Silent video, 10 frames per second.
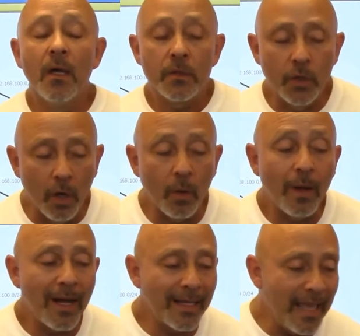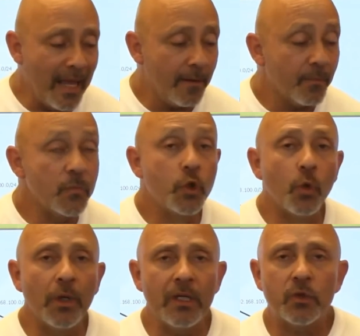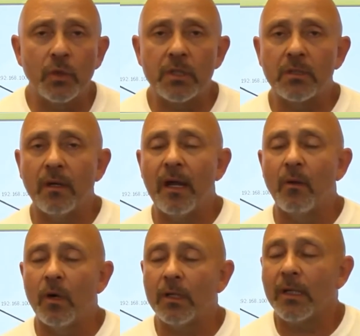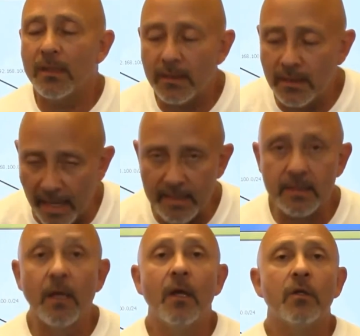So again, do we need switches in our network? Yes.